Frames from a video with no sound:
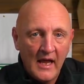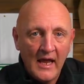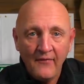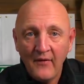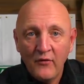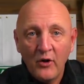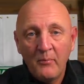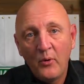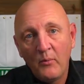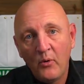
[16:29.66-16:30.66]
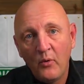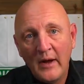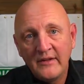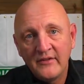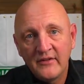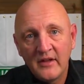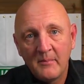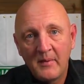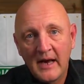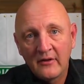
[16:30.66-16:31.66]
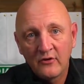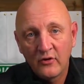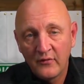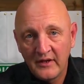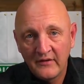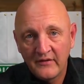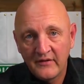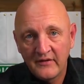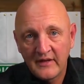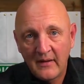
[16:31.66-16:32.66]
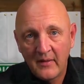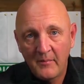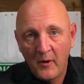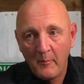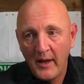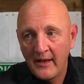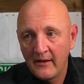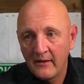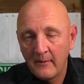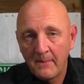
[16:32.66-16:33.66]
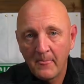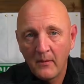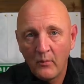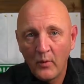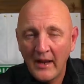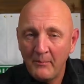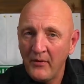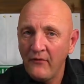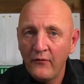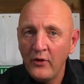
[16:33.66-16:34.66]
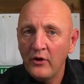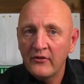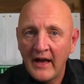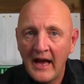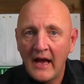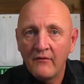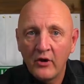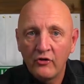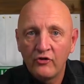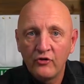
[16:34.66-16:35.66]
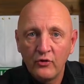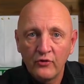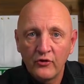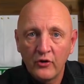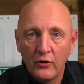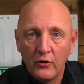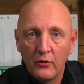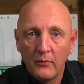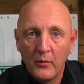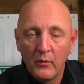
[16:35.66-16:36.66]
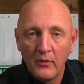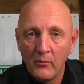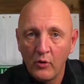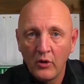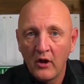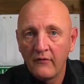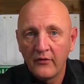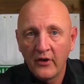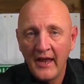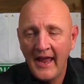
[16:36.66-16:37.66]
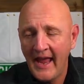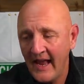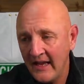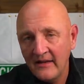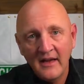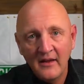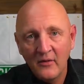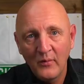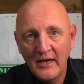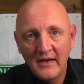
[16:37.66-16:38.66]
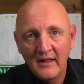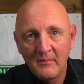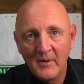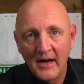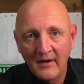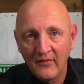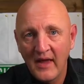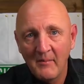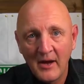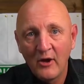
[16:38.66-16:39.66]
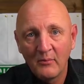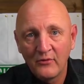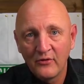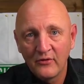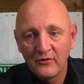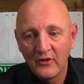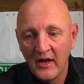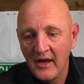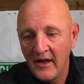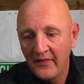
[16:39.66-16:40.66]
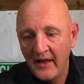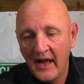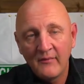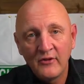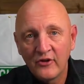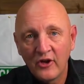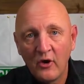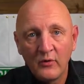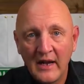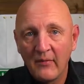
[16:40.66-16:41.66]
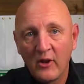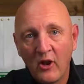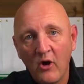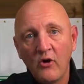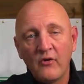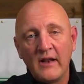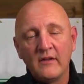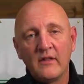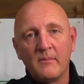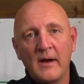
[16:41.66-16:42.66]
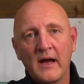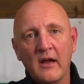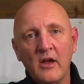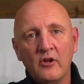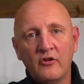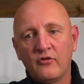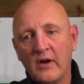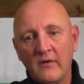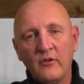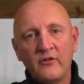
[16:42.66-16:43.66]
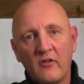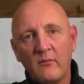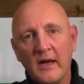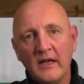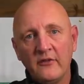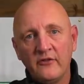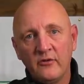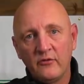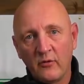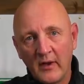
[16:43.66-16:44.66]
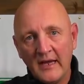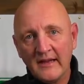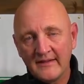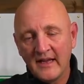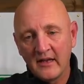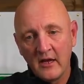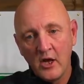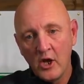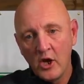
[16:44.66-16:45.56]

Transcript: if I've got to put more wedges in the bag to cover distances down the bottom end, well, I'd prefer to have a shorter club with more loft on it any day of the week in the bag, if they're my options, than having to go down the longer end of the bag to try and resolve my issue. So, like I said,